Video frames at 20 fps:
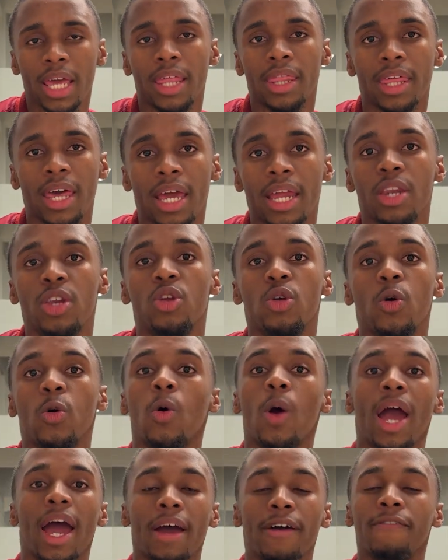than you
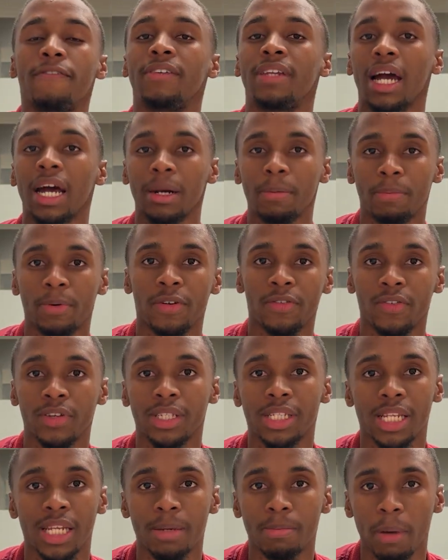have done
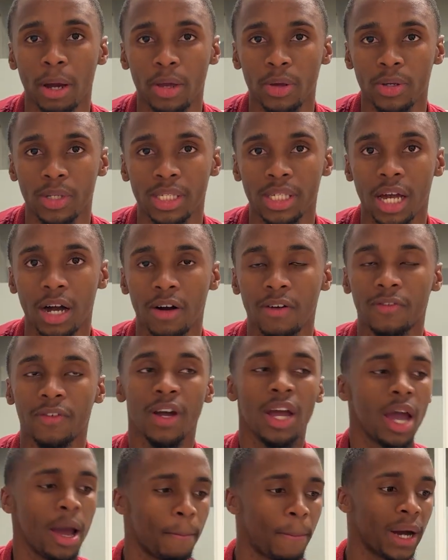previously by yourself.
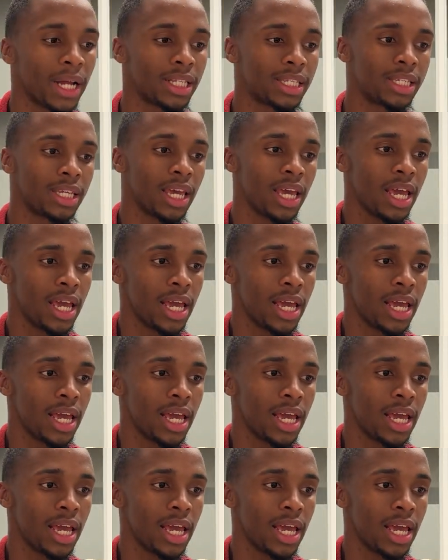But